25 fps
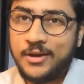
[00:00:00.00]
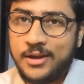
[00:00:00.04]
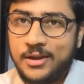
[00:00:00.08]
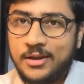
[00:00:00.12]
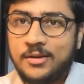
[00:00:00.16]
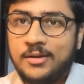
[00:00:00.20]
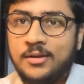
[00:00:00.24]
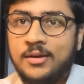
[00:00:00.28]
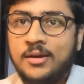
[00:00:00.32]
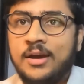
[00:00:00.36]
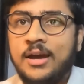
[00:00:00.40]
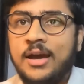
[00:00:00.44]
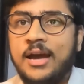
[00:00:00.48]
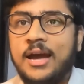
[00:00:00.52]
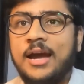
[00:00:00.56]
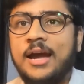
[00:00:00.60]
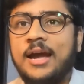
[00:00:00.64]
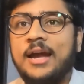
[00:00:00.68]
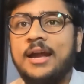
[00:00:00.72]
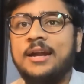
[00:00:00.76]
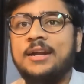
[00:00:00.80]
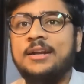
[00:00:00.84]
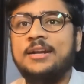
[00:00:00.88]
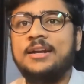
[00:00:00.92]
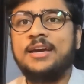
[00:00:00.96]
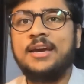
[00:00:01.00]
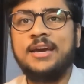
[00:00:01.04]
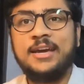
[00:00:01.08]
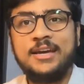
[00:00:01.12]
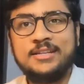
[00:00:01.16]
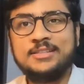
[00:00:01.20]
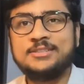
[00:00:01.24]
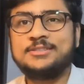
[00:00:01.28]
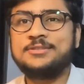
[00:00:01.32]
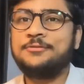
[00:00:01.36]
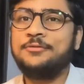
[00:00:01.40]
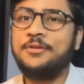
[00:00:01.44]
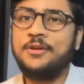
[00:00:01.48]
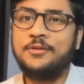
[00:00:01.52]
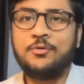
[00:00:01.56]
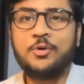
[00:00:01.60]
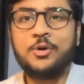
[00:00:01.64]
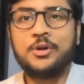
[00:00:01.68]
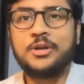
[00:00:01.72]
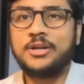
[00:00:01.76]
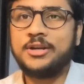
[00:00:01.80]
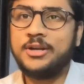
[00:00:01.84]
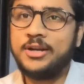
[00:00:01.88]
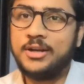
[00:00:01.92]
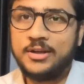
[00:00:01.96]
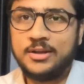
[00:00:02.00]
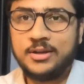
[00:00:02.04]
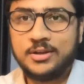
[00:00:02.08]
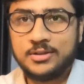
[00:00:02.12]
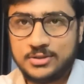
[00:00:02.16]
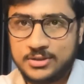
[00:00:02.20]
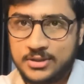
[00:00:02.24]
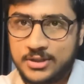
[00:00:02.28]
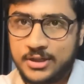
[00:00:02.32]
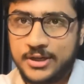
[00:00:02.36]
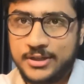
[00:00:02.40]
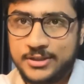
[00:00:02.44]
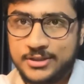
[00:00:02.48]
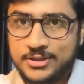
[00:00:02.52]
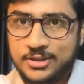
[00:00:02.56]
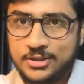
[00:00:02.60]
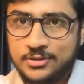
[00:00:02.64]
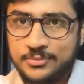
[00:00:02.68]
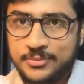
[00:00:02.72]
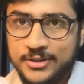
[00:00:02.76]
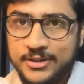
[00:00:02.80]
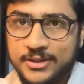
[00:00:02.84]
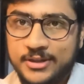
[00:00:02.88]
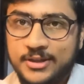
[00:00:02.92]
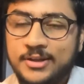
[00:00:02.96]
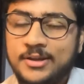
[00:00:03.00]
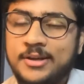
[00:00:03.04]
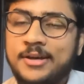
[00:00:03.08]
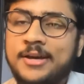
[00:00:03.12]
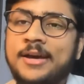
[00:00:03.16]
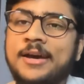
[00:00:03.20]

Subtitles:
well, and hence we wanted an adjournment.